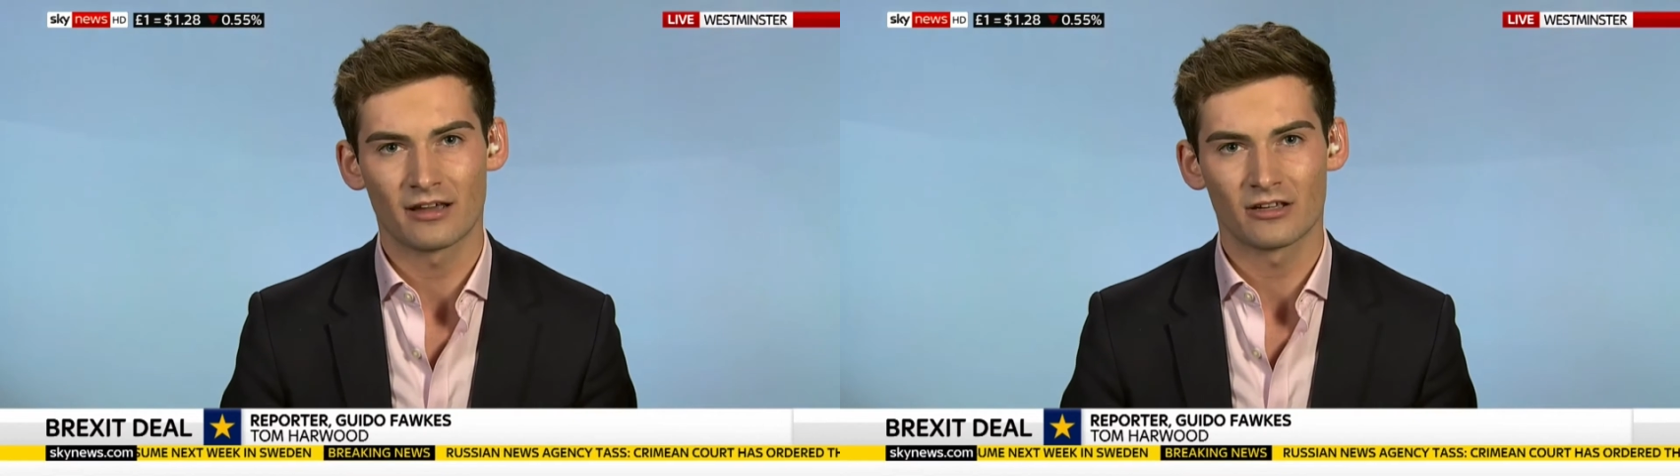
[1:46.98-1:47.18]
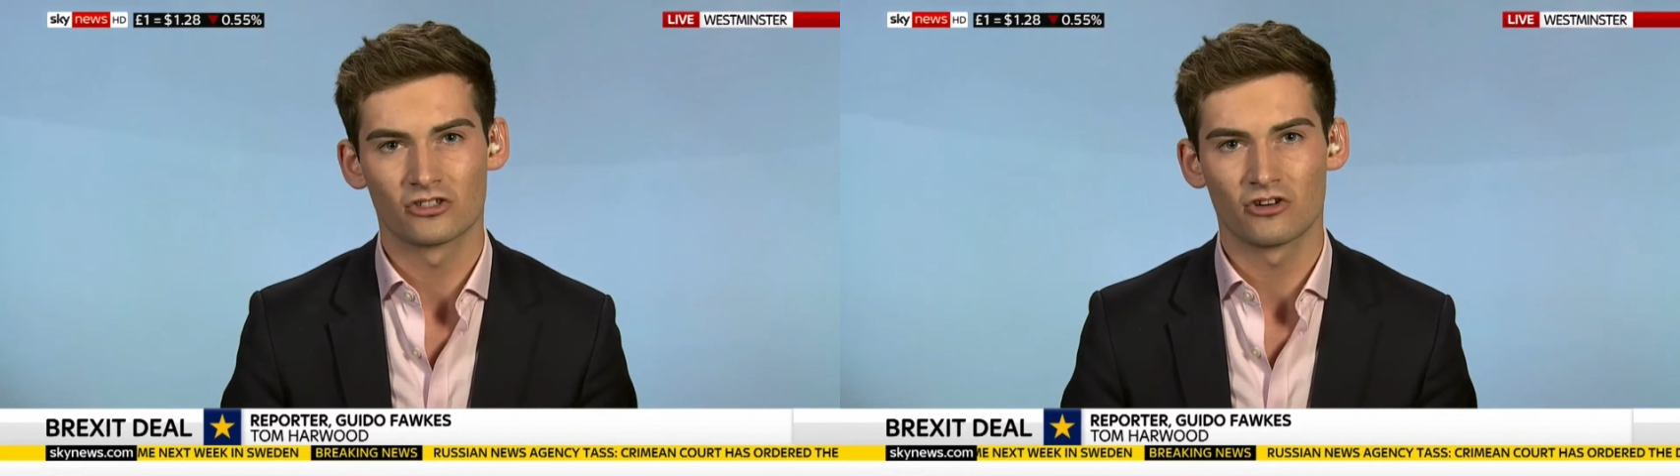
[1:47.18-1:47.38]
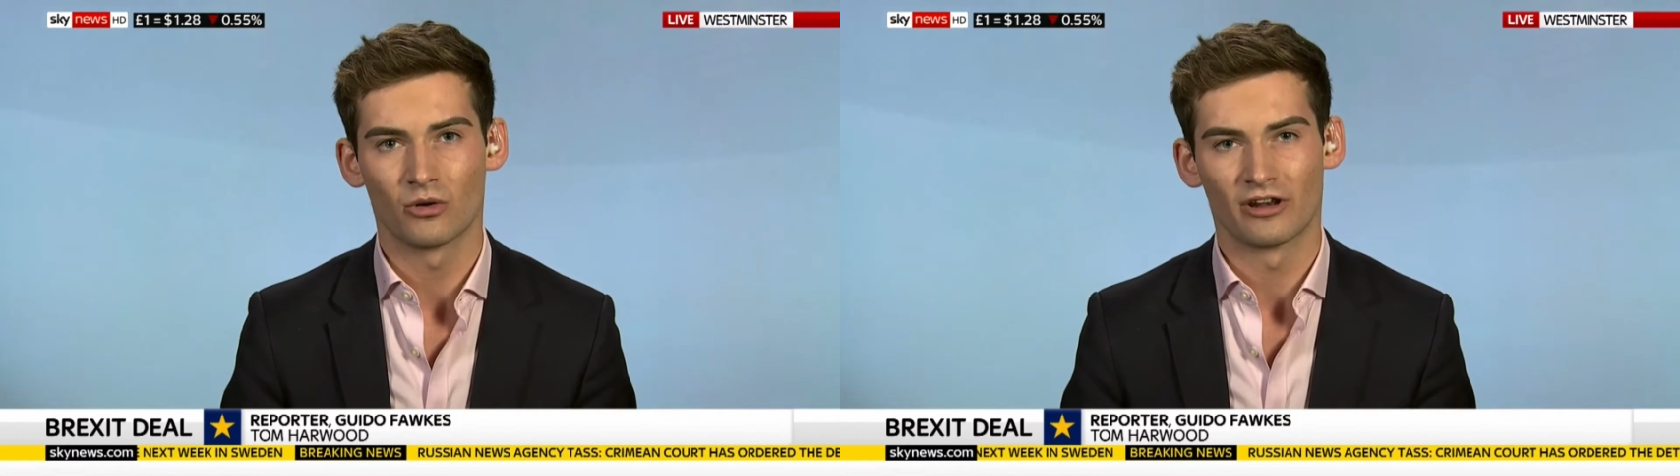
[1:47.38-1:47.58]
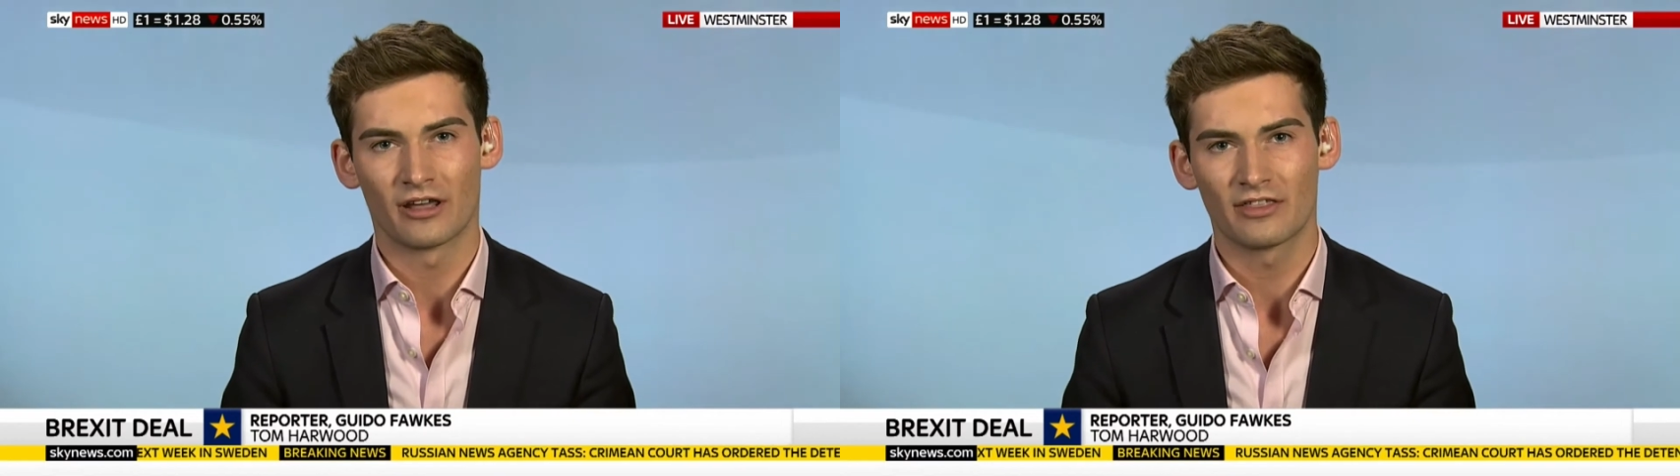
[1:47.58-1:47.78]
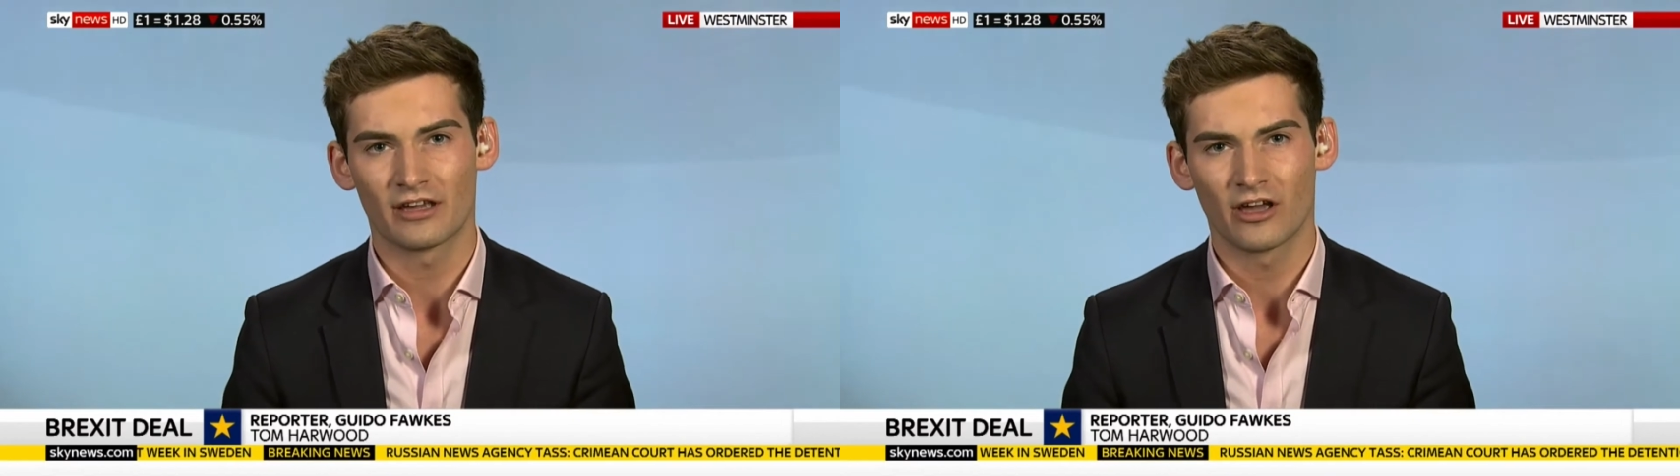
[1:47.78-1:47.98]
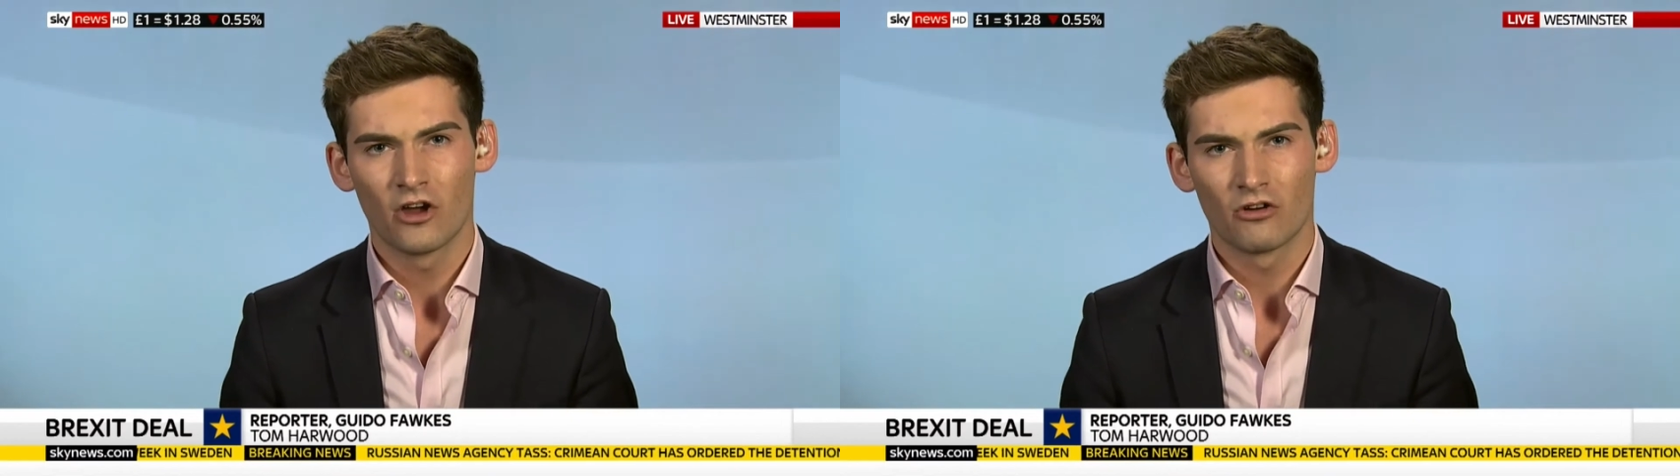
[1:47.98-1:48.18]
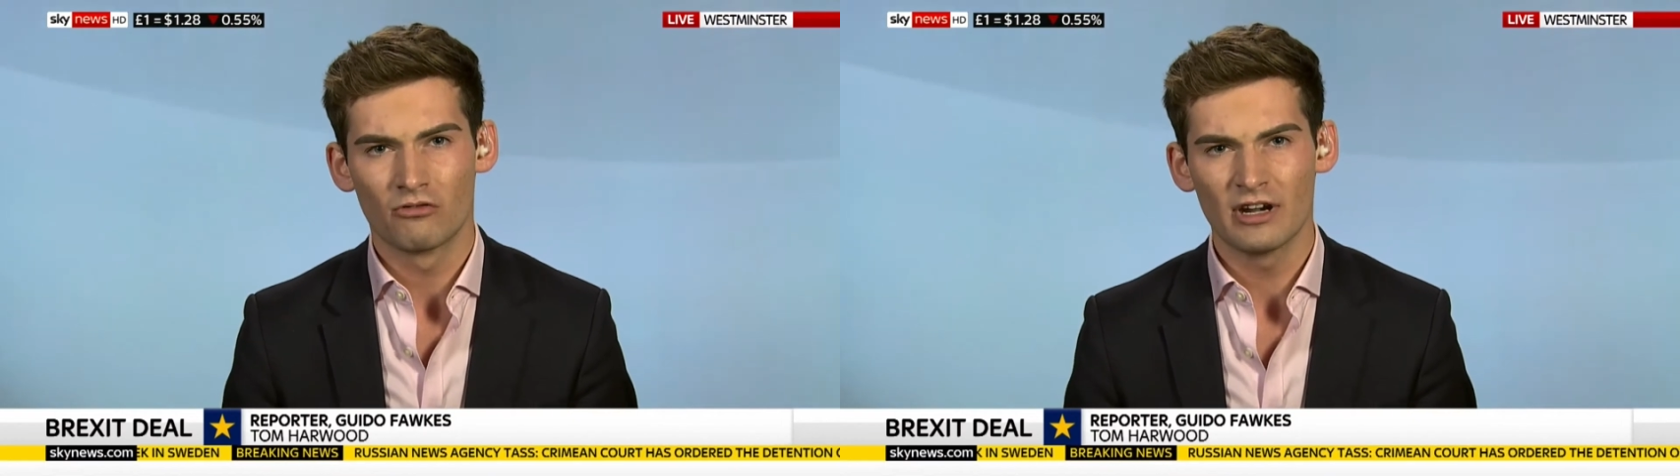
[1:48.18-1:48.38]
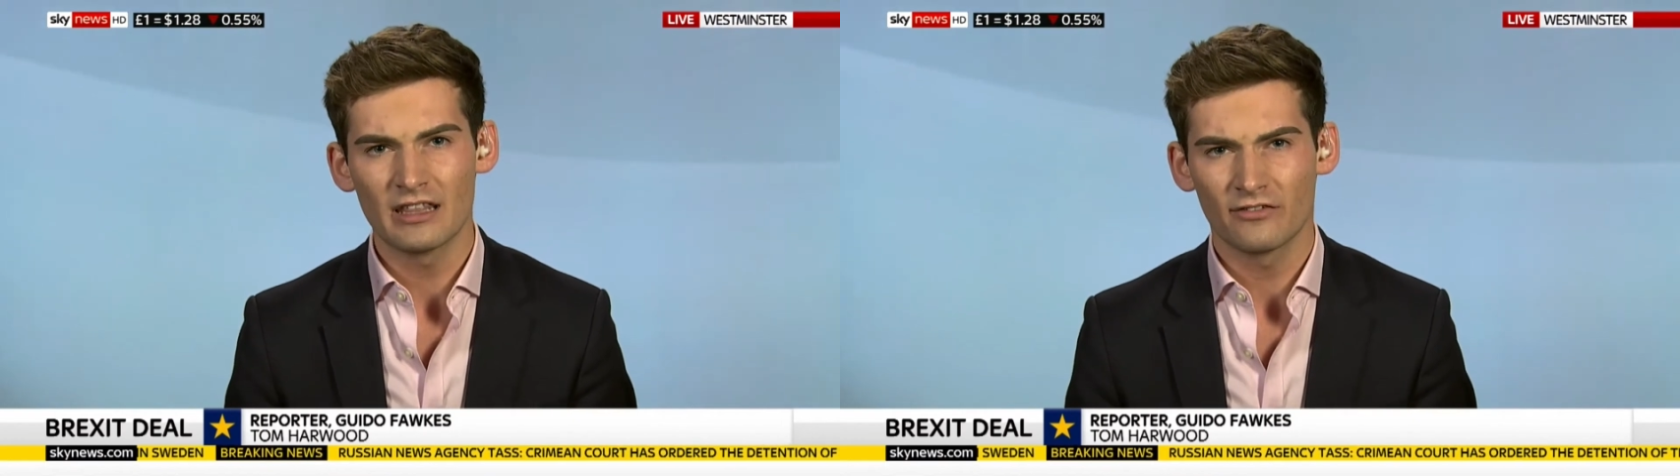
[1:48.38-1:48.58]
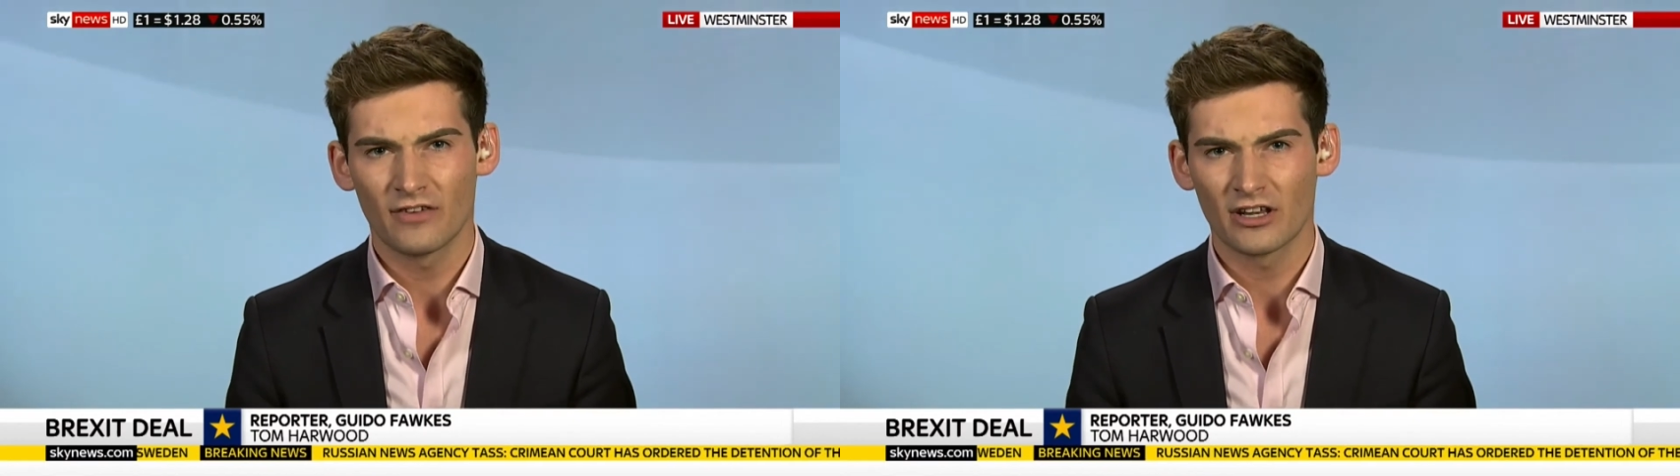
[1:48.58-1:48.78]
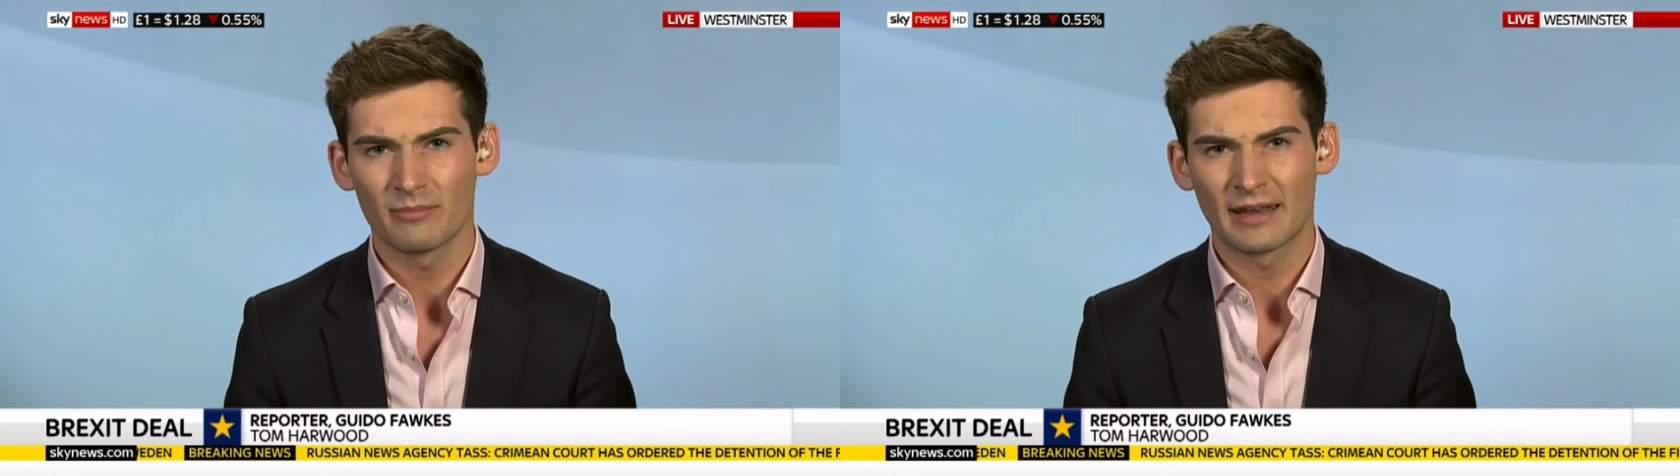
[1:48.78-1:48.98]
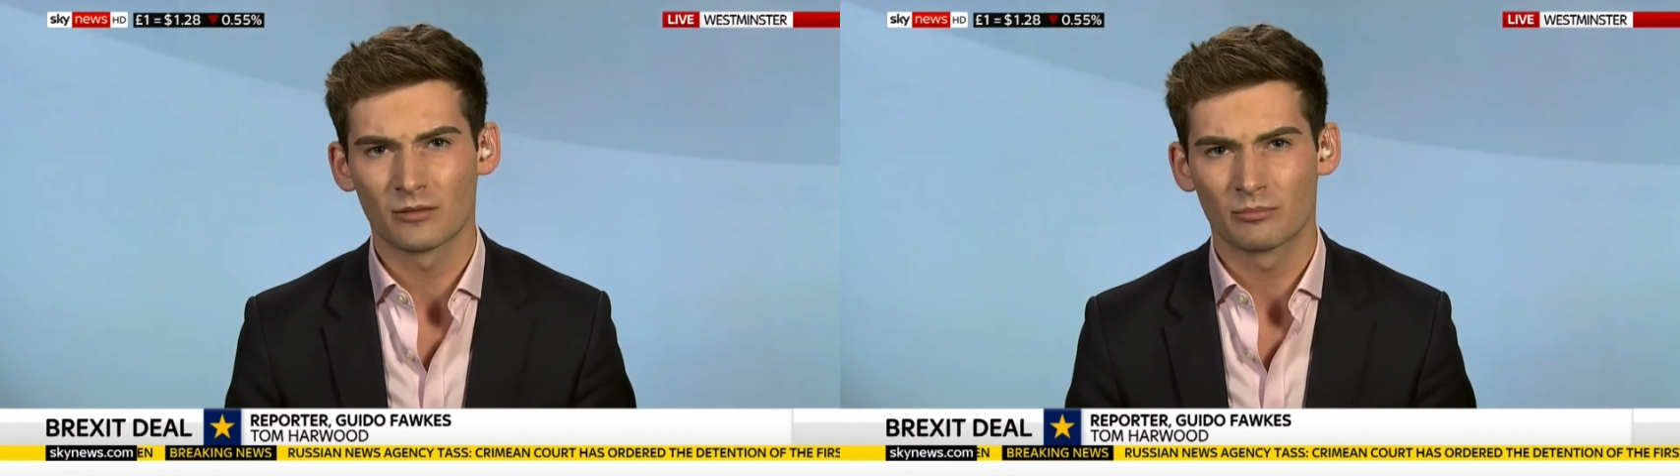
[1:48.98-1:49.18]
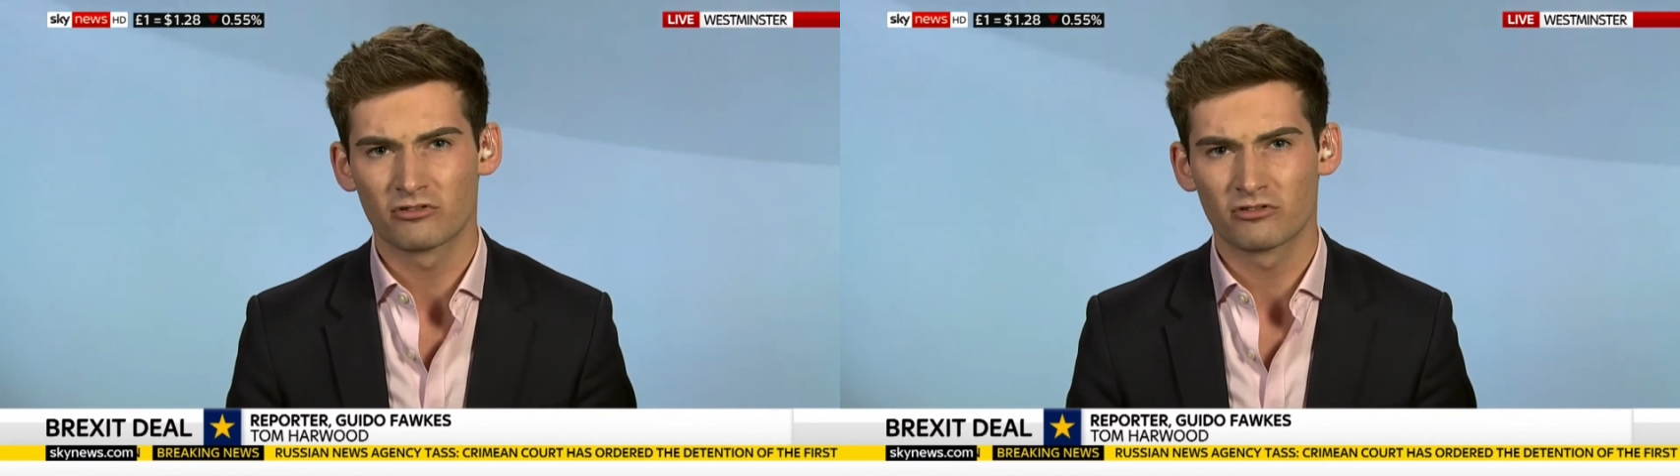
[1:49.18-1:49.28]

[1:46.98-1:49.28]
back control. And I think really the fundamental